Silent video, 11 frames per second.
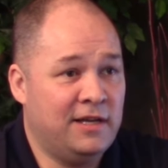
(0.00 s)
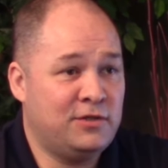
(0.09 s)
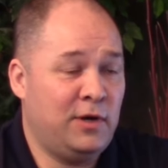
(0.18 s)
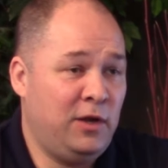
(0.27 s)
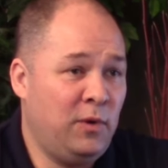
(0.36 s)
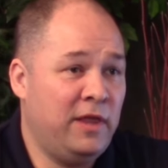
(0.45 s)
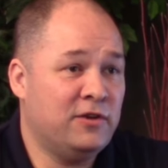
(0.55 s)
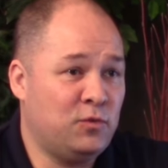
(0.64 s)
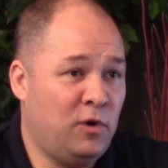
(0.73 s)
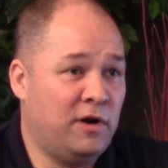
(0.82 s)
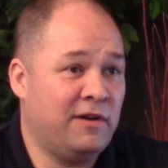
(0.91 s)
So any way
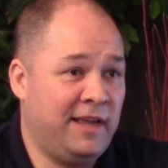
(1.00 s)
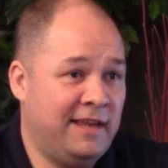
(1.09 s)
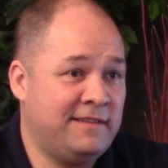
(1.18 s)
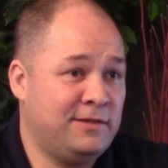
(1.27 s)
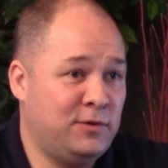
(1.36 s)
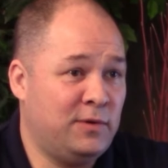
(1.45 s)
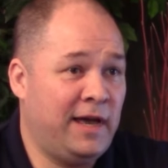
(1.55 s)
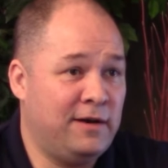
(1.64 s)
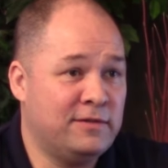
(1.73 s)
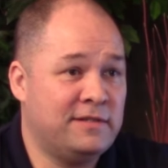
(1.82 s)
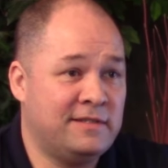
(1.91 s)
there's water that gets into a
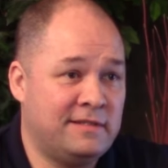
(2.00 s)
house,